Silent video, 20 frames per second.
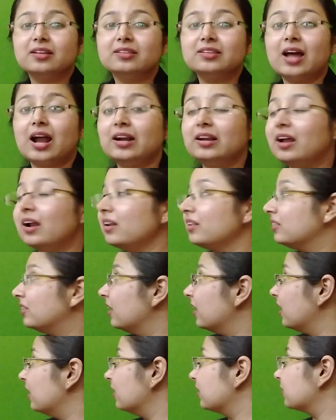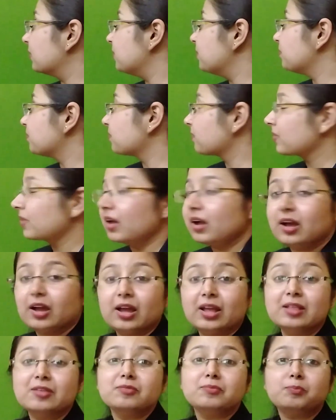that are there
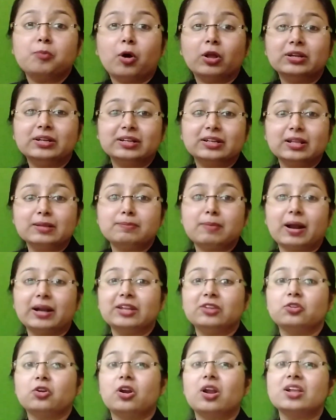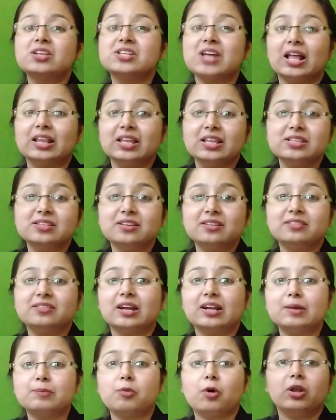in political parties or challenges
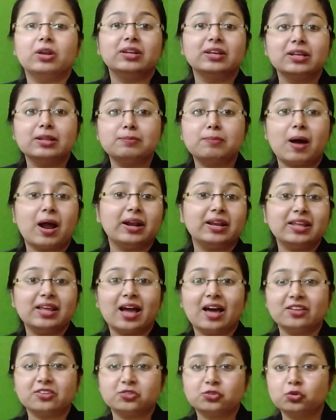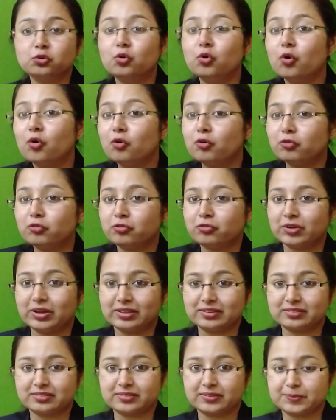that a political party has to
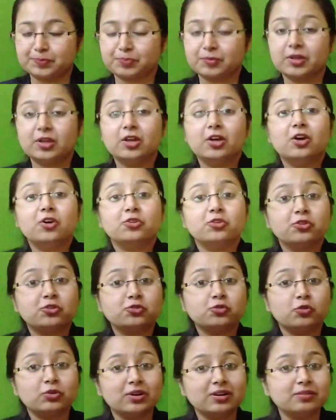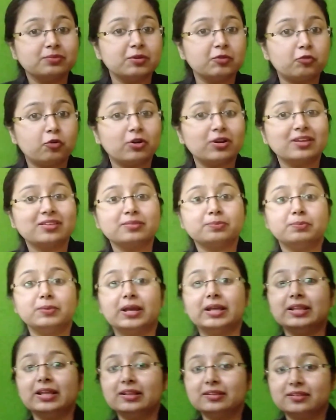face. So, students, before
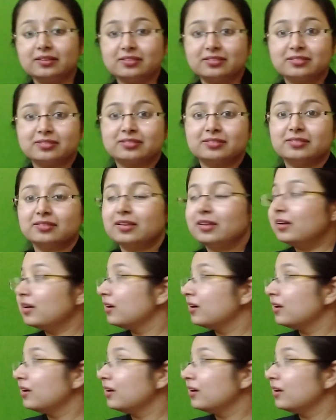explaining this